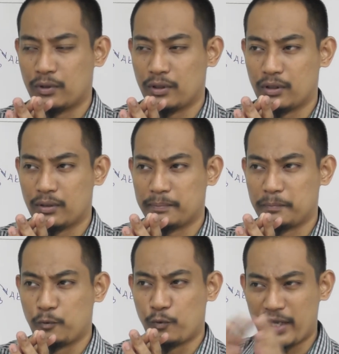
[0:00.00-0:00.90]

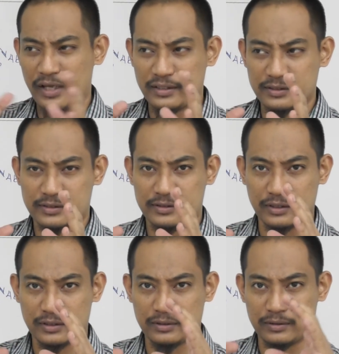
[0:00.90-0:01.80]
where is
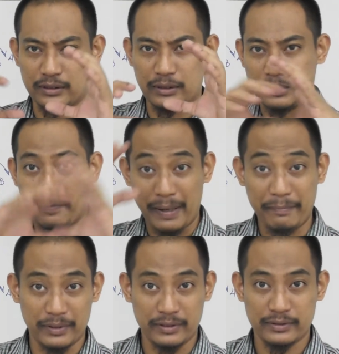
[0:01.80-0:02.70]
the
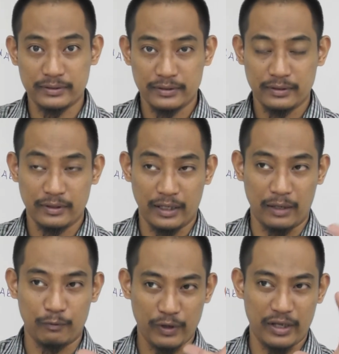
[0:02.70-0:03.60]
member
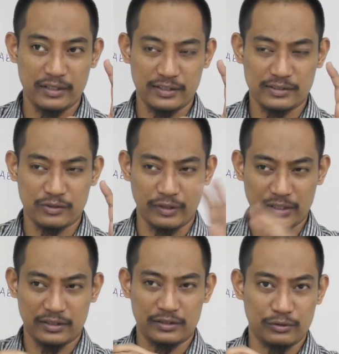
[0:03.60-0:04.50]
and where it is
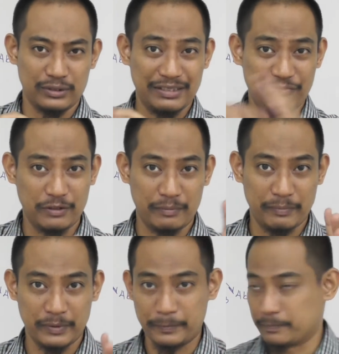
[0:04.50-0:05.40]
connected to a different
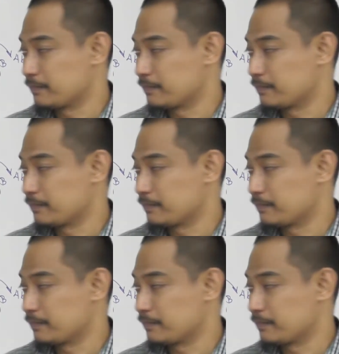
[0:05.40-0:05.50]
member.